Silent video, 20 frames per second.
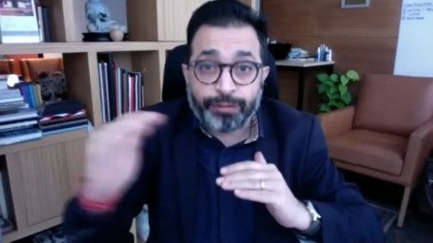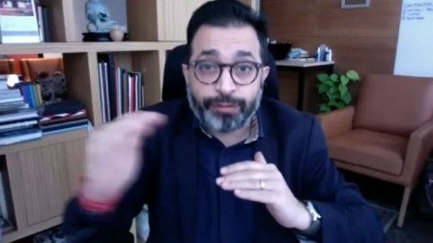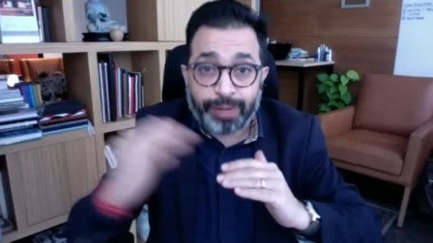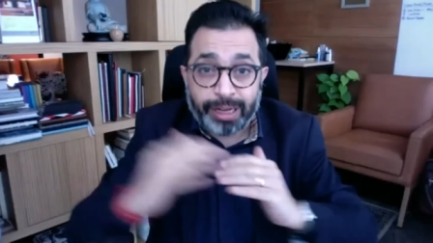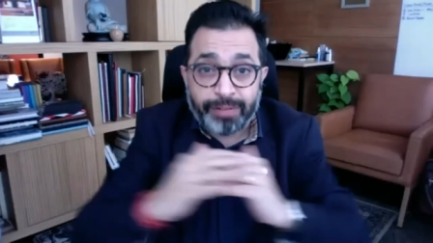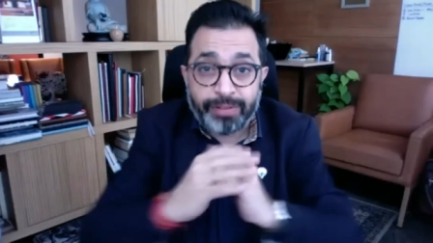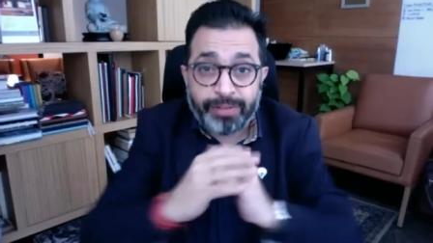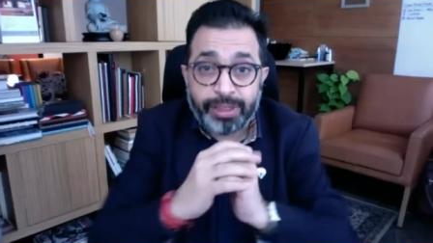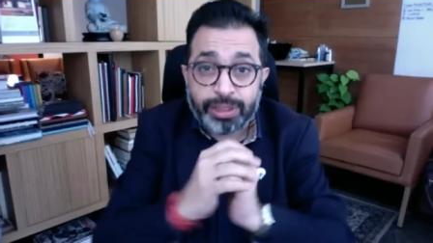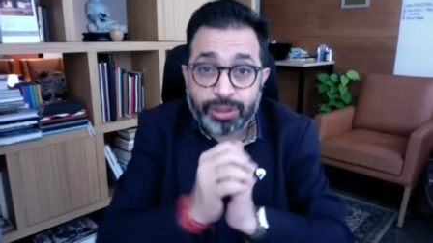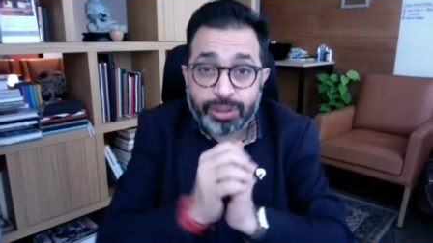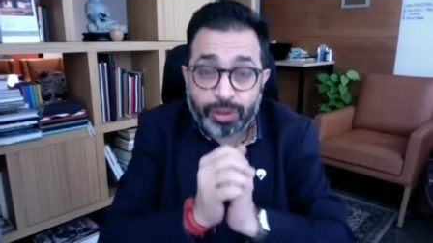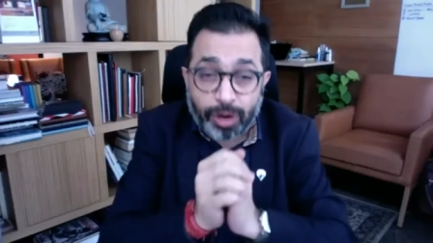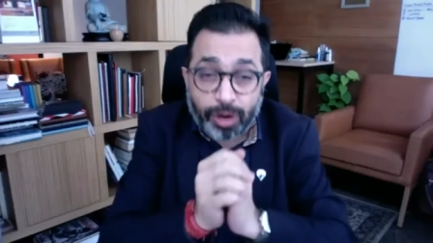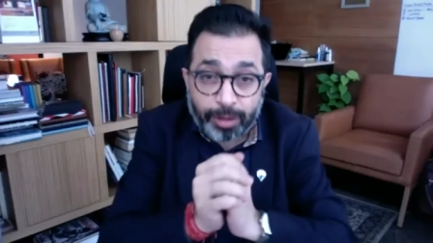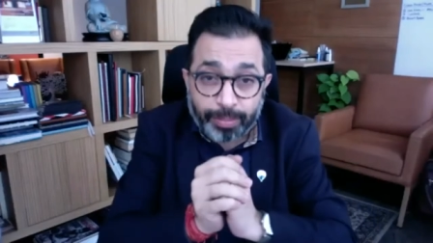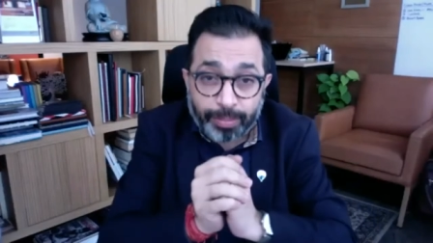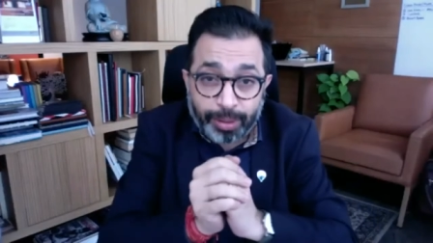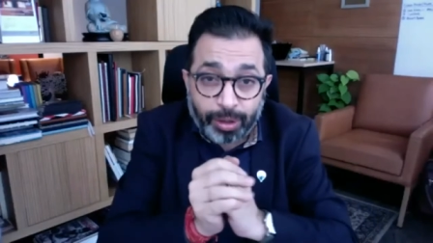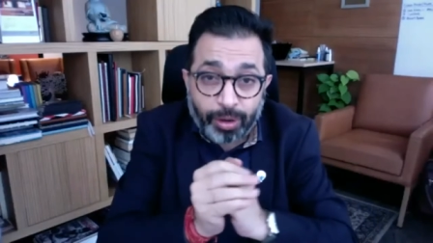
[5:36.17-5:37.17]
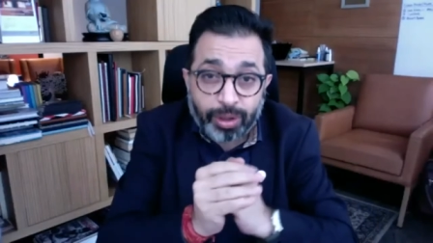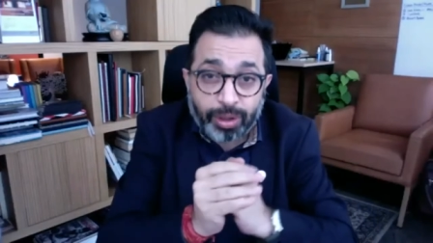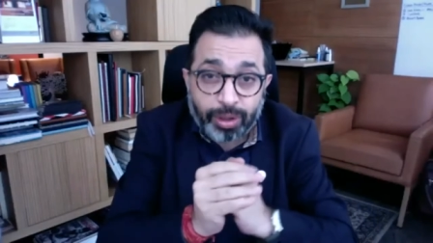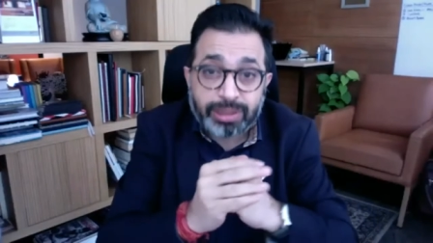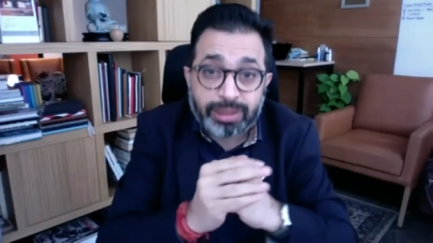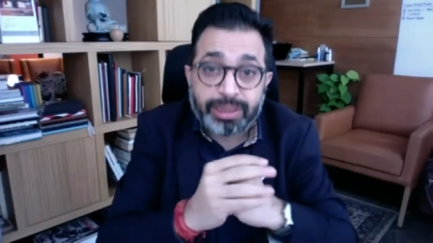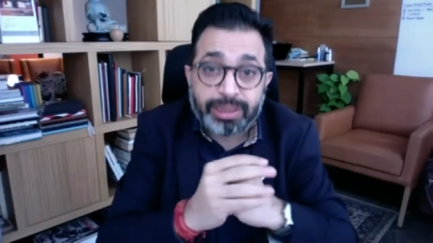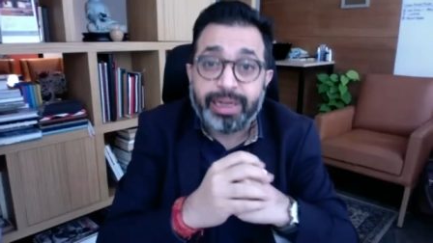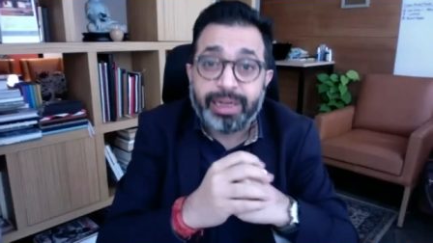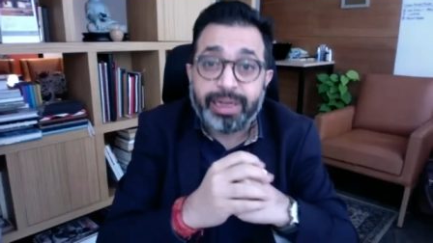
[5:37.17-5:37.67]
five years not
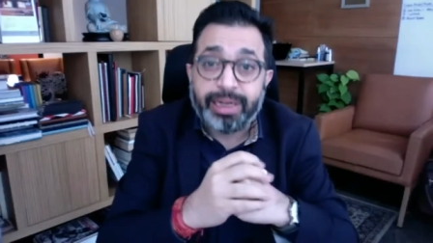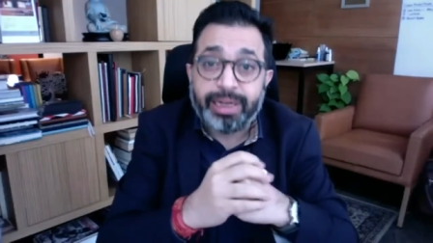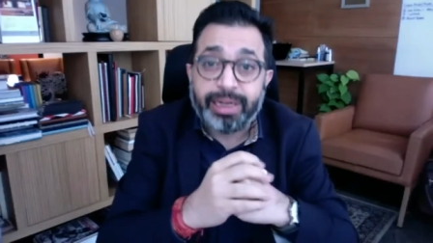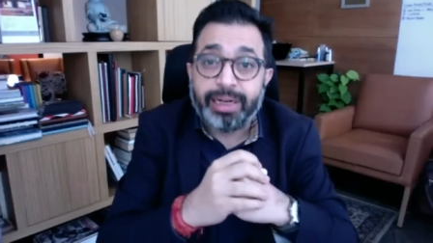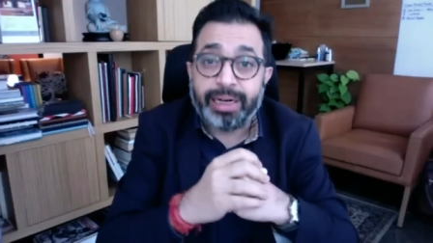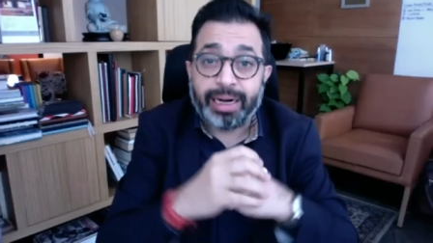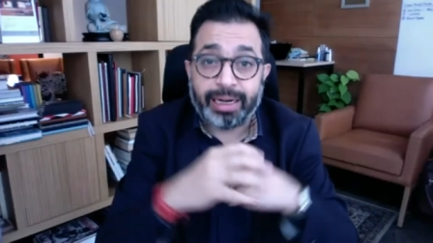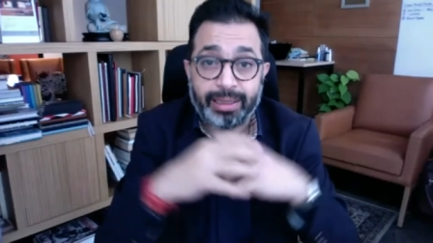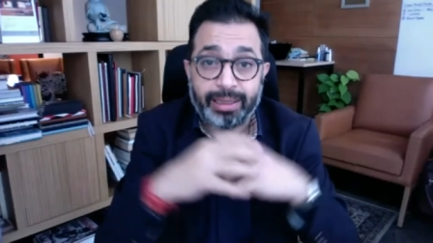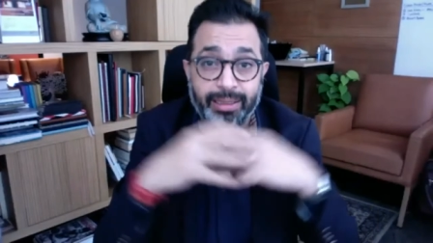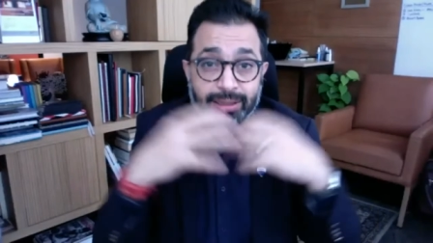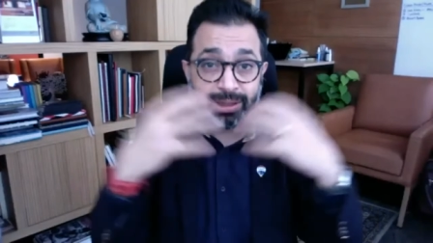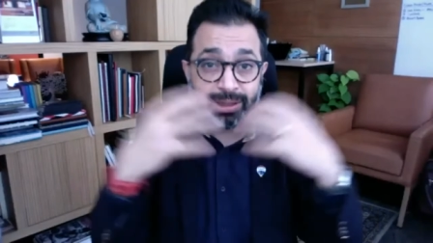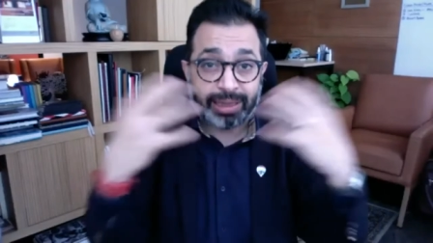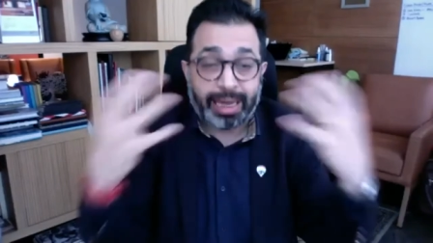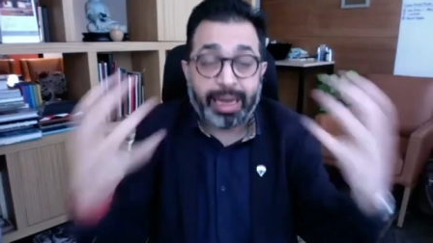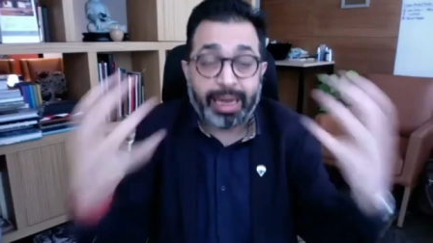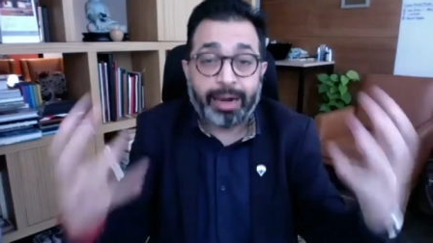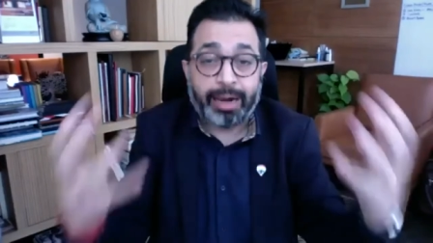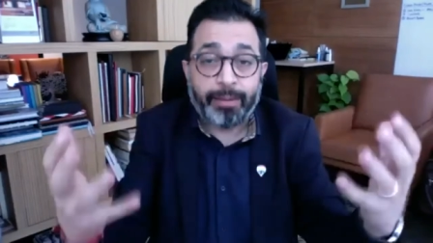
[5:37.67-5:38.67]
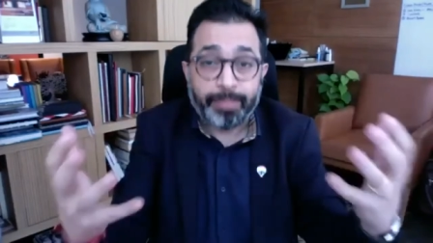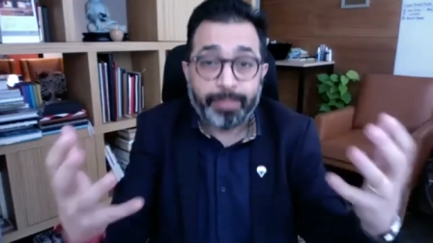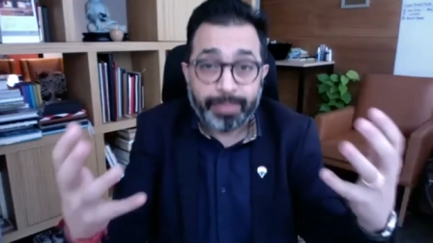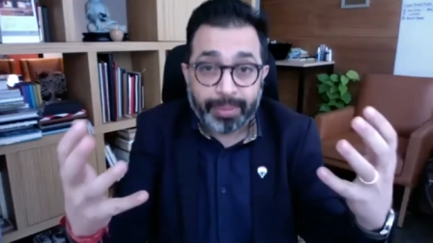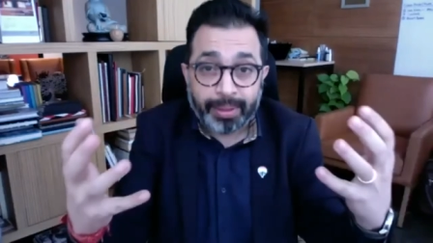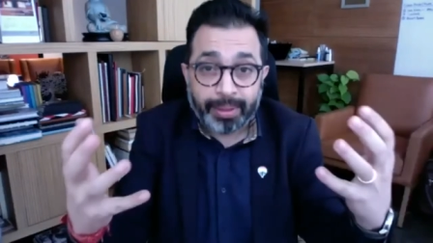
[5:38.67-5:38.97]
because they didn't get the scale,